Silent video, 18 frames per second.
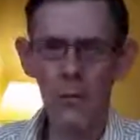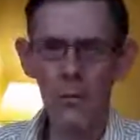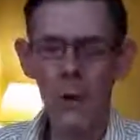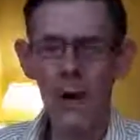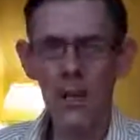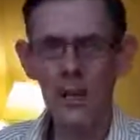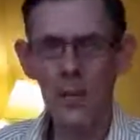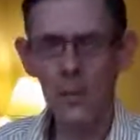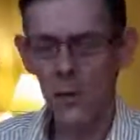
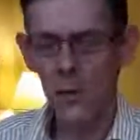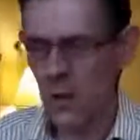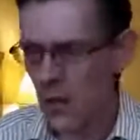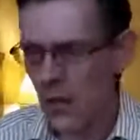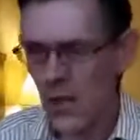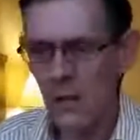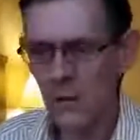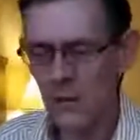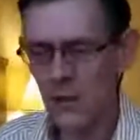by some
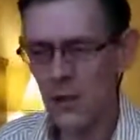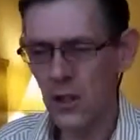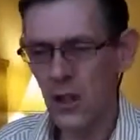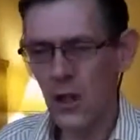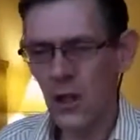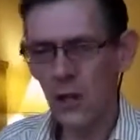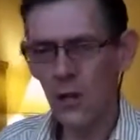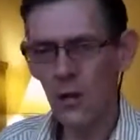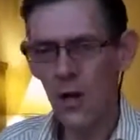thieves,
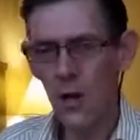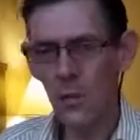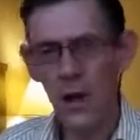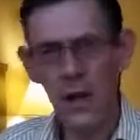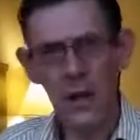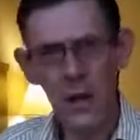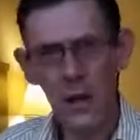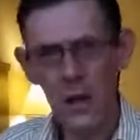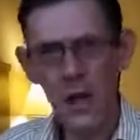you know,
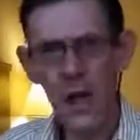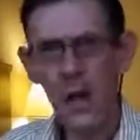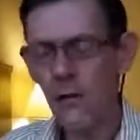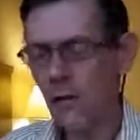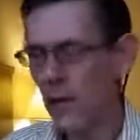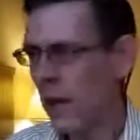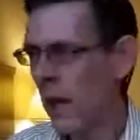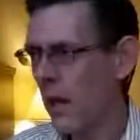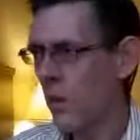by the
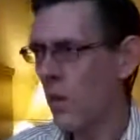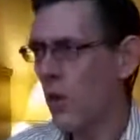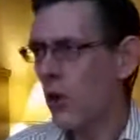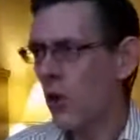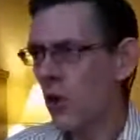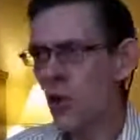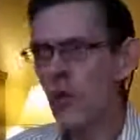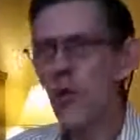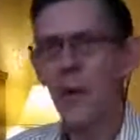devil, and we
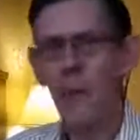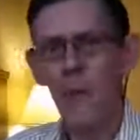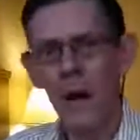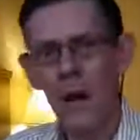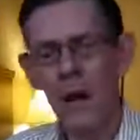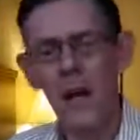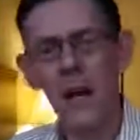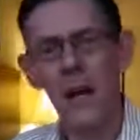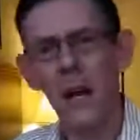grew up
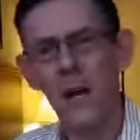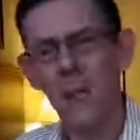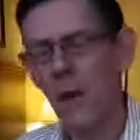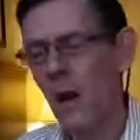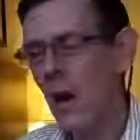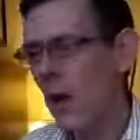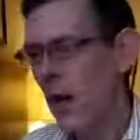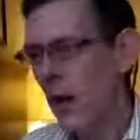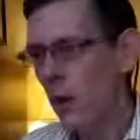under him,
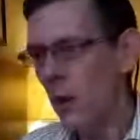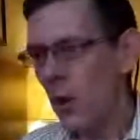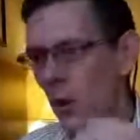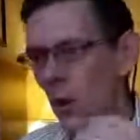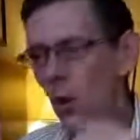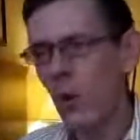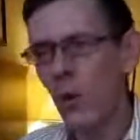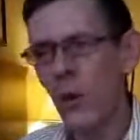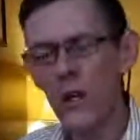and we
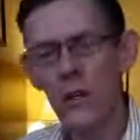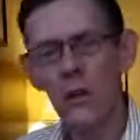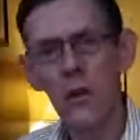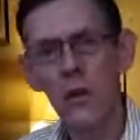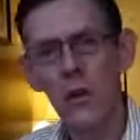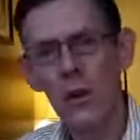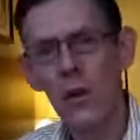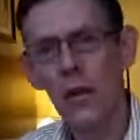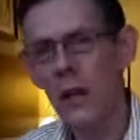always
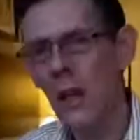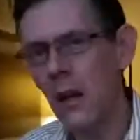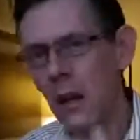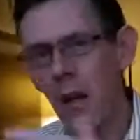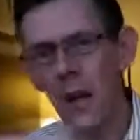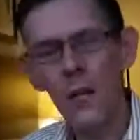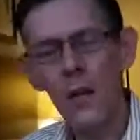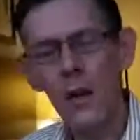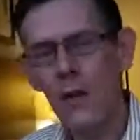thought that the
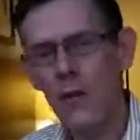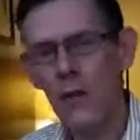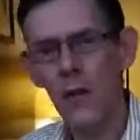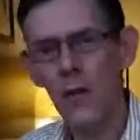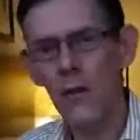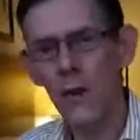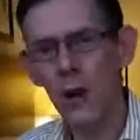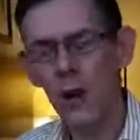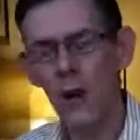devil is
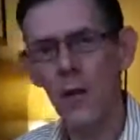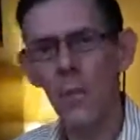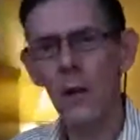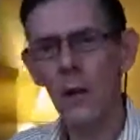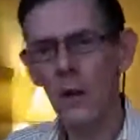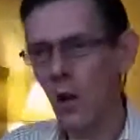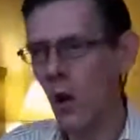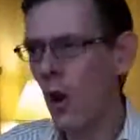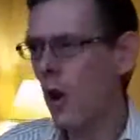our father.
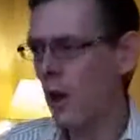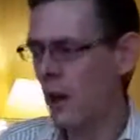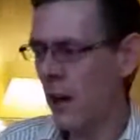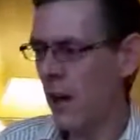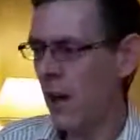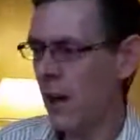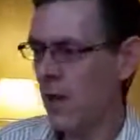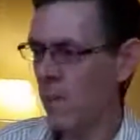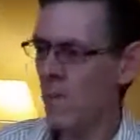But God
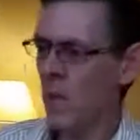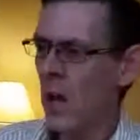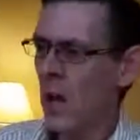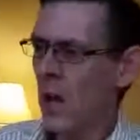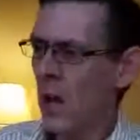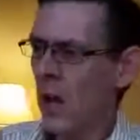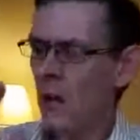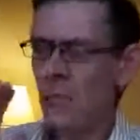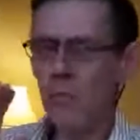came
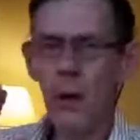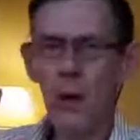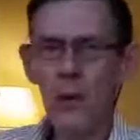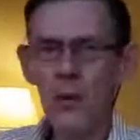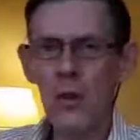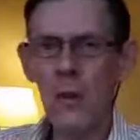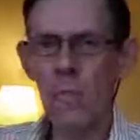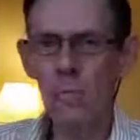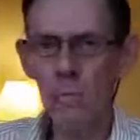and
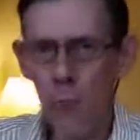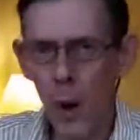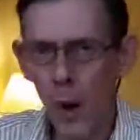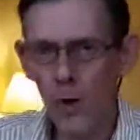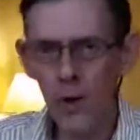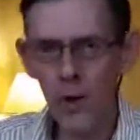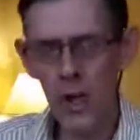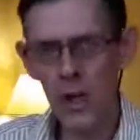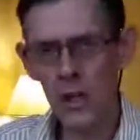broke the
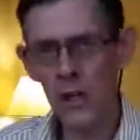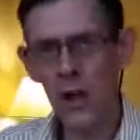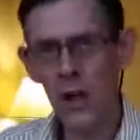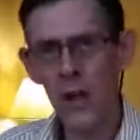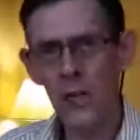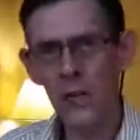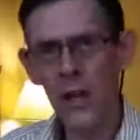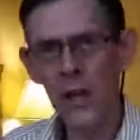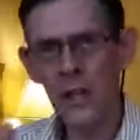bondage
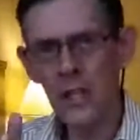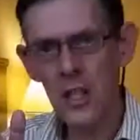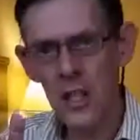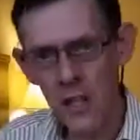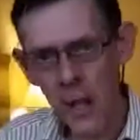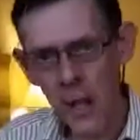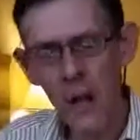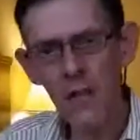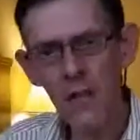of the
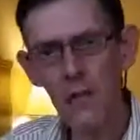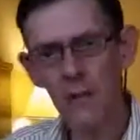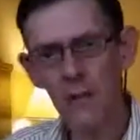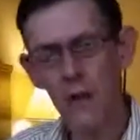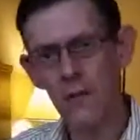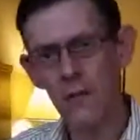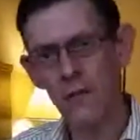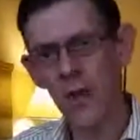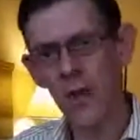
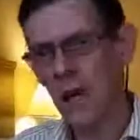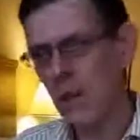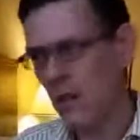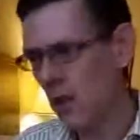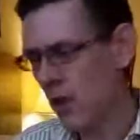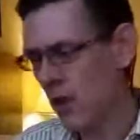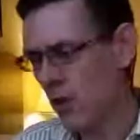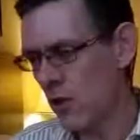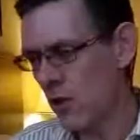enslavement of
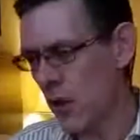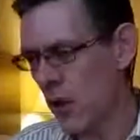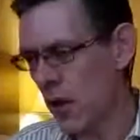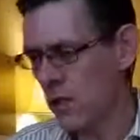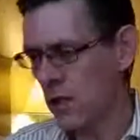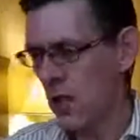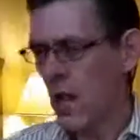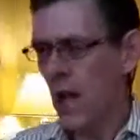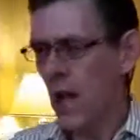Satan in
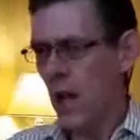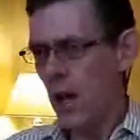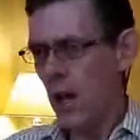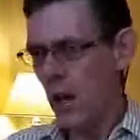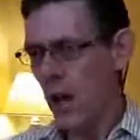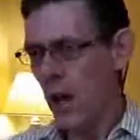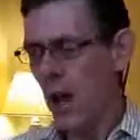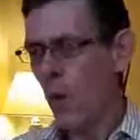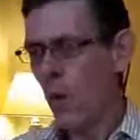Christ.
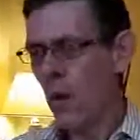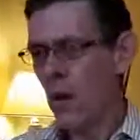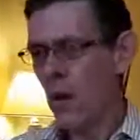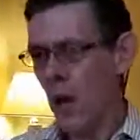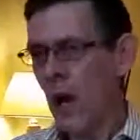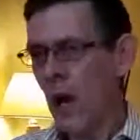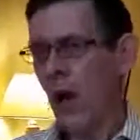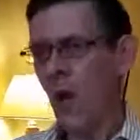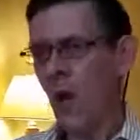And
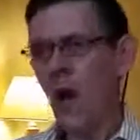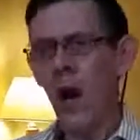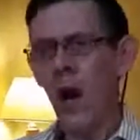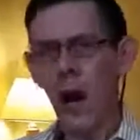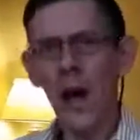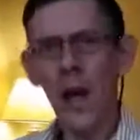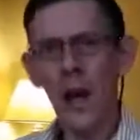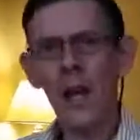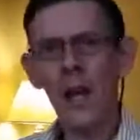now
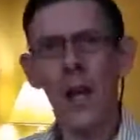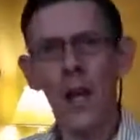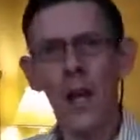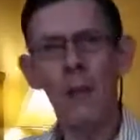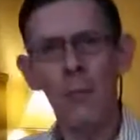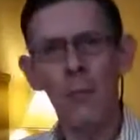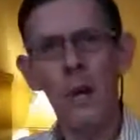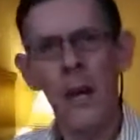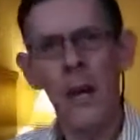I
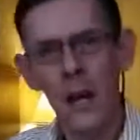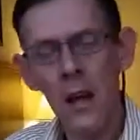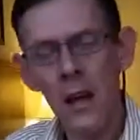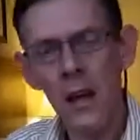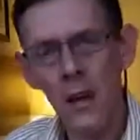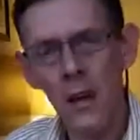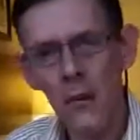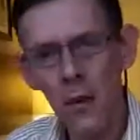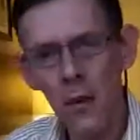can
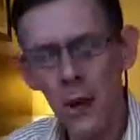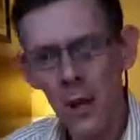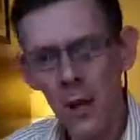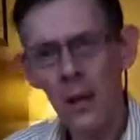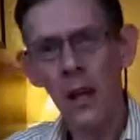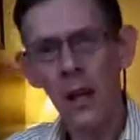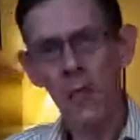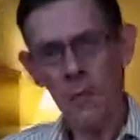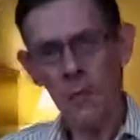believe
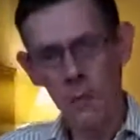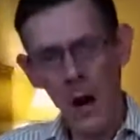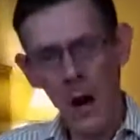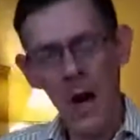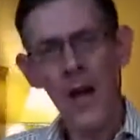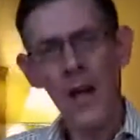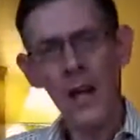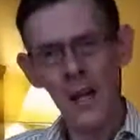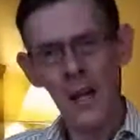that
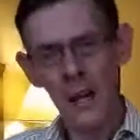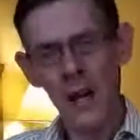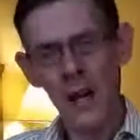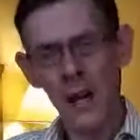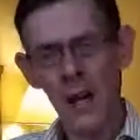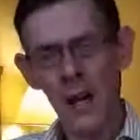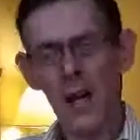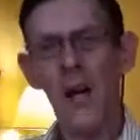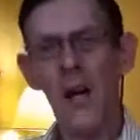my
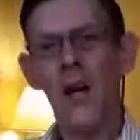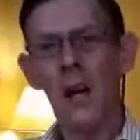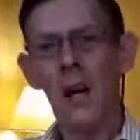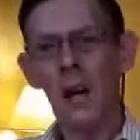King